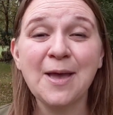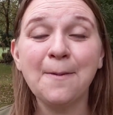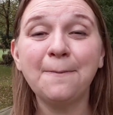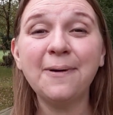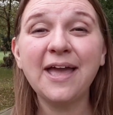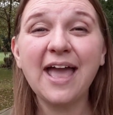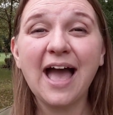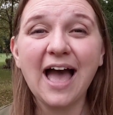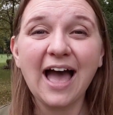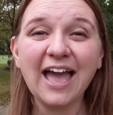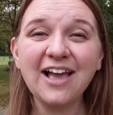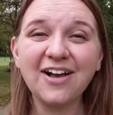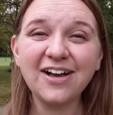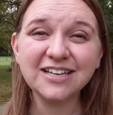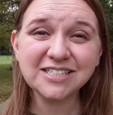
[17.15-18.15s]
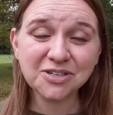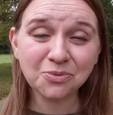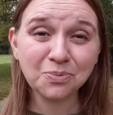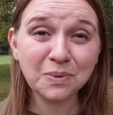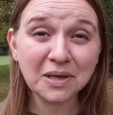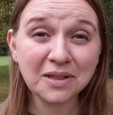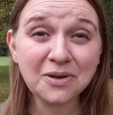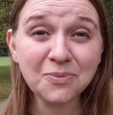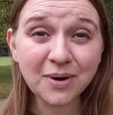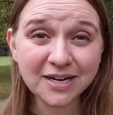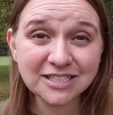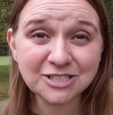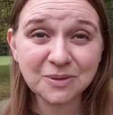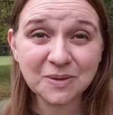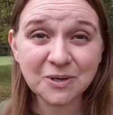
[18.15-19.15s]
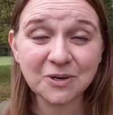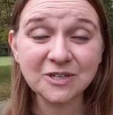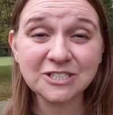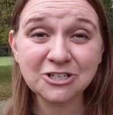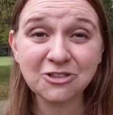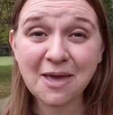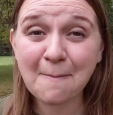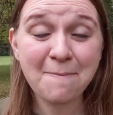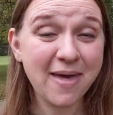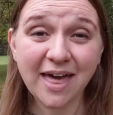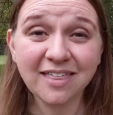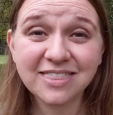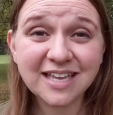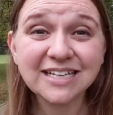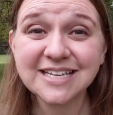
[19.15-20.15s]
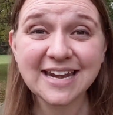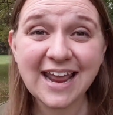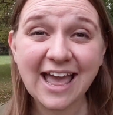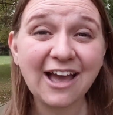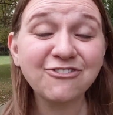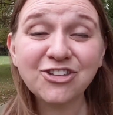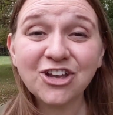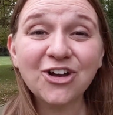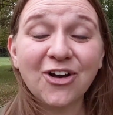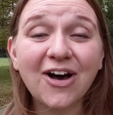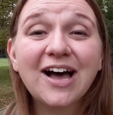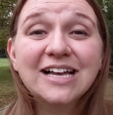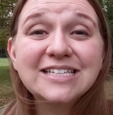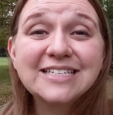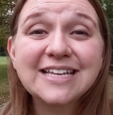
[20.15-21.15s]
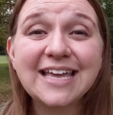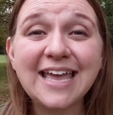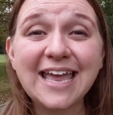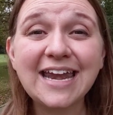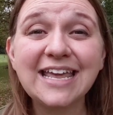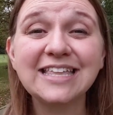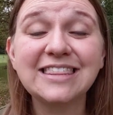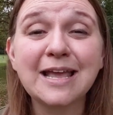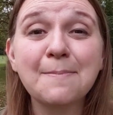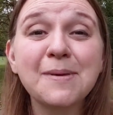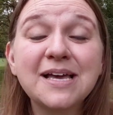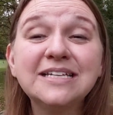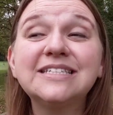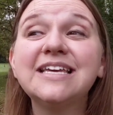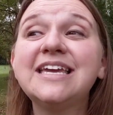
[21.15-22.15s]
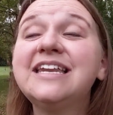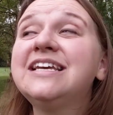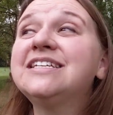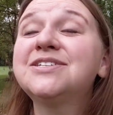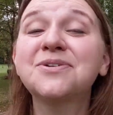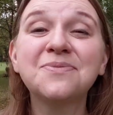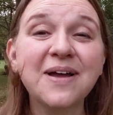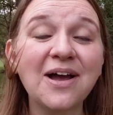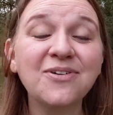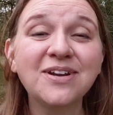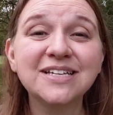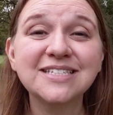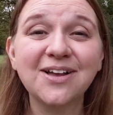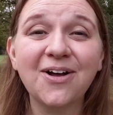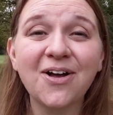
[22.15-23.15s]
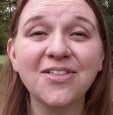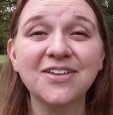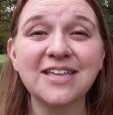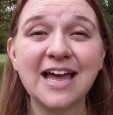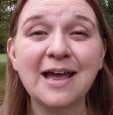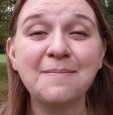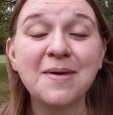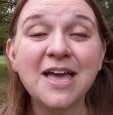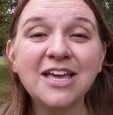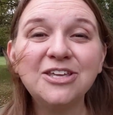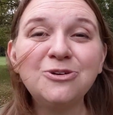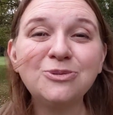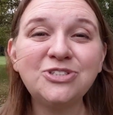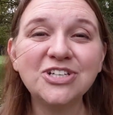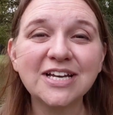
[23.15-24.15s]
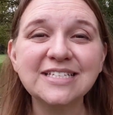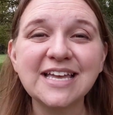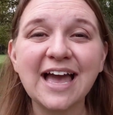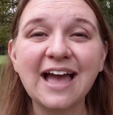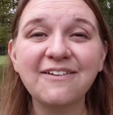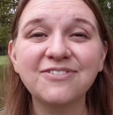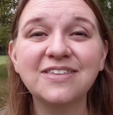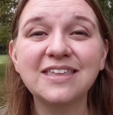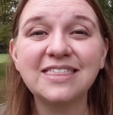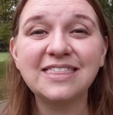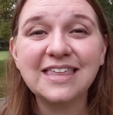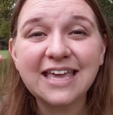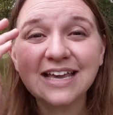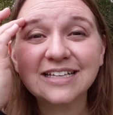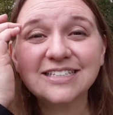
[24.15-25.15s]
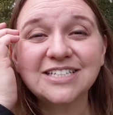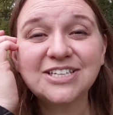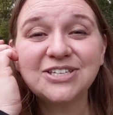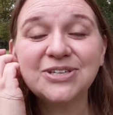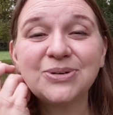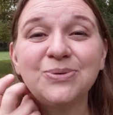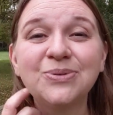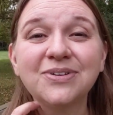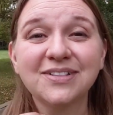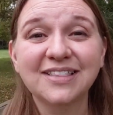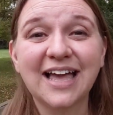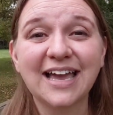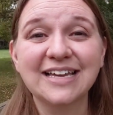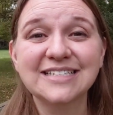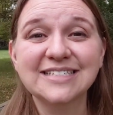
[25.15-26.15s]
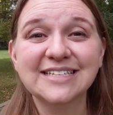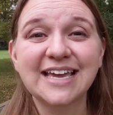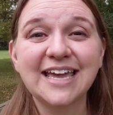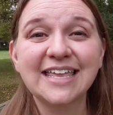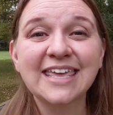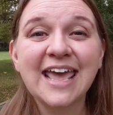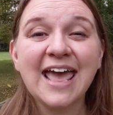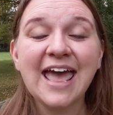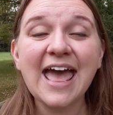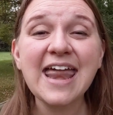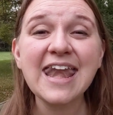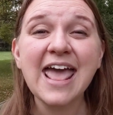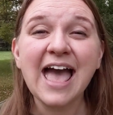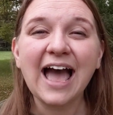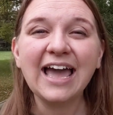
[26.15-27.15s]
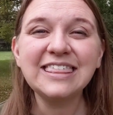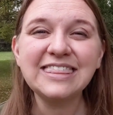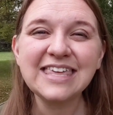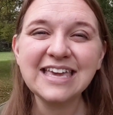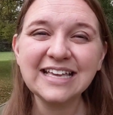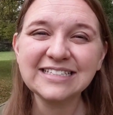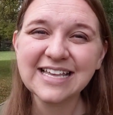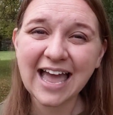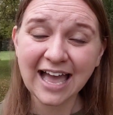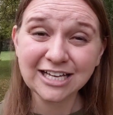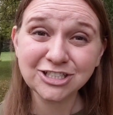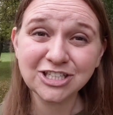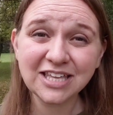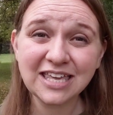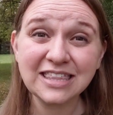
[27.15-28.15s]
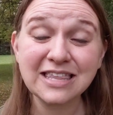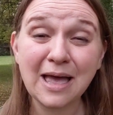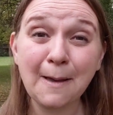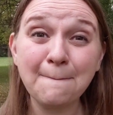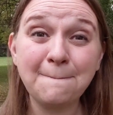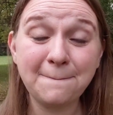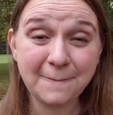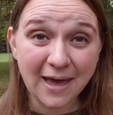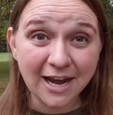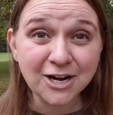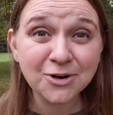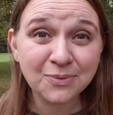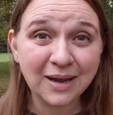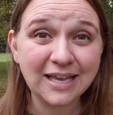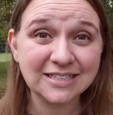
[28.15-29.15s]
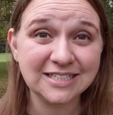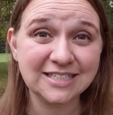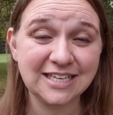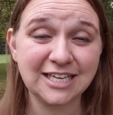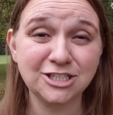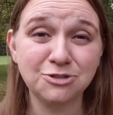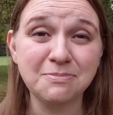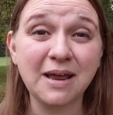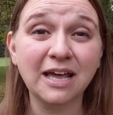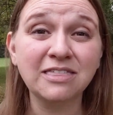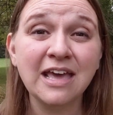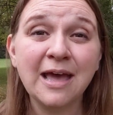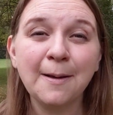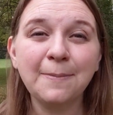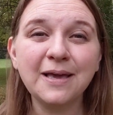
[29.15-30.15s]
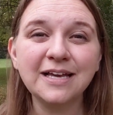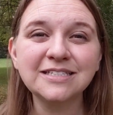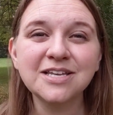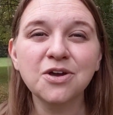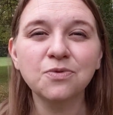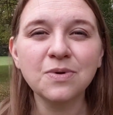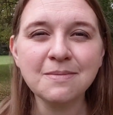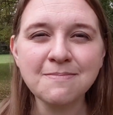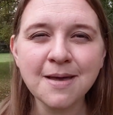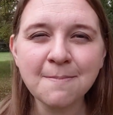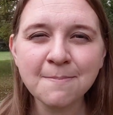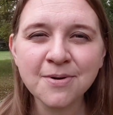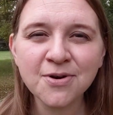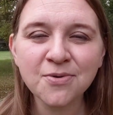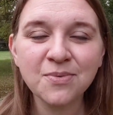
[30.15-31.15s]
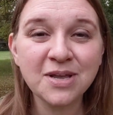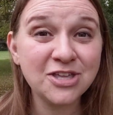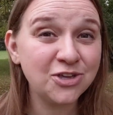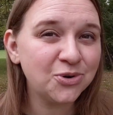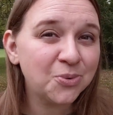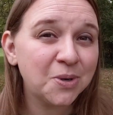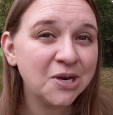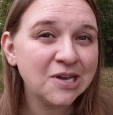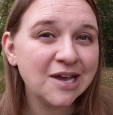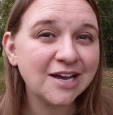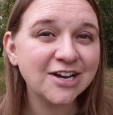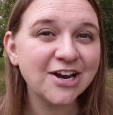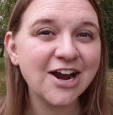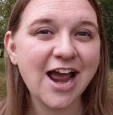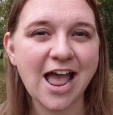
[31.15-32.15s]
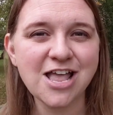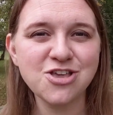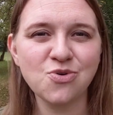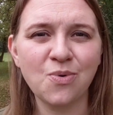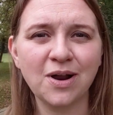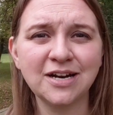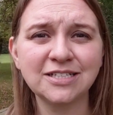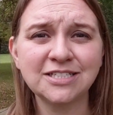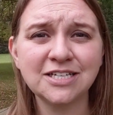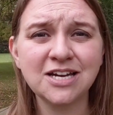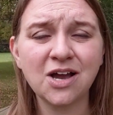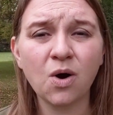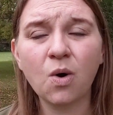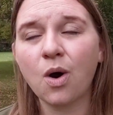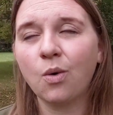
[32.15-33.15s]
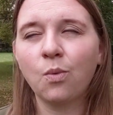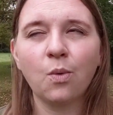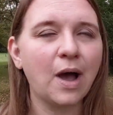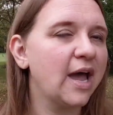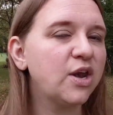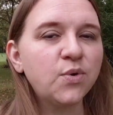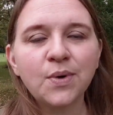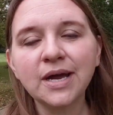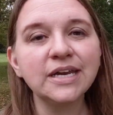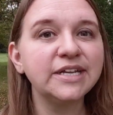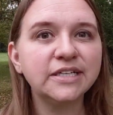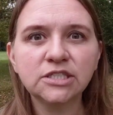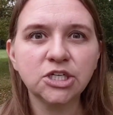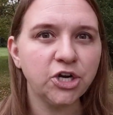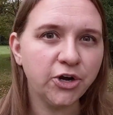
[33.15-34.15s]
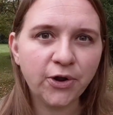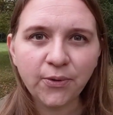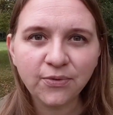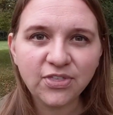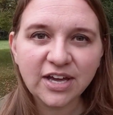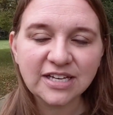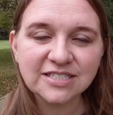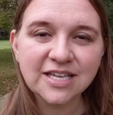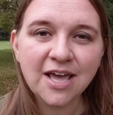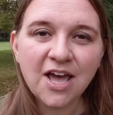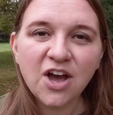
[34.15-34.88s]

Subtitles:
But I also really wanted to encourage you that math doesn't have to cost anything because it is around us all the time. You just have to think to utilize it. And I think it's actually a better way to teach math because remember when you were younger and you wanted to know, why do I need to know this?